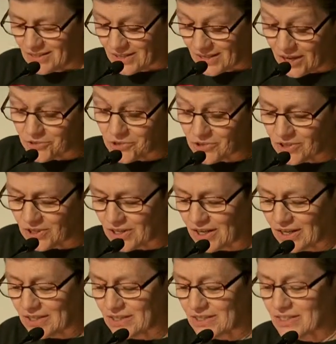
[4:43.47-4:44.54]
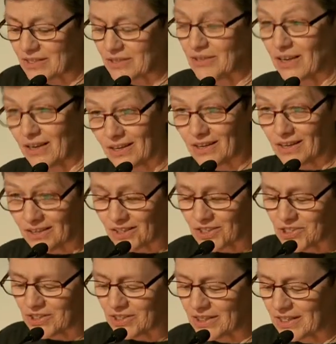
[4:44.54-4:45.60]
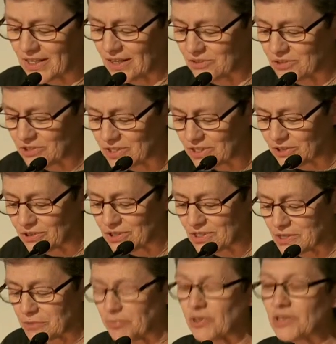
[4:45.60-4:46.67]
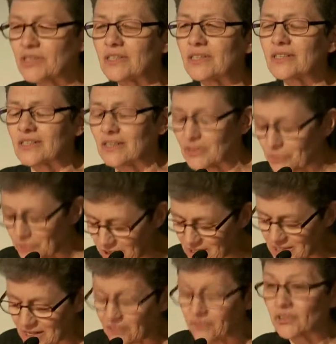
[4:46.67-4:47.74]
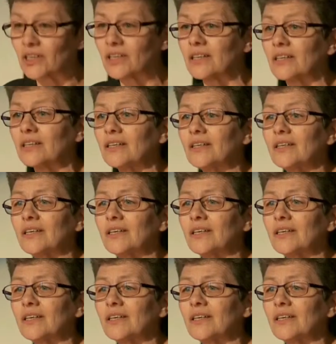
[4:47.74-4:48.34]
counter-narcotics and allegedly counter-terrorist presence in West Africa,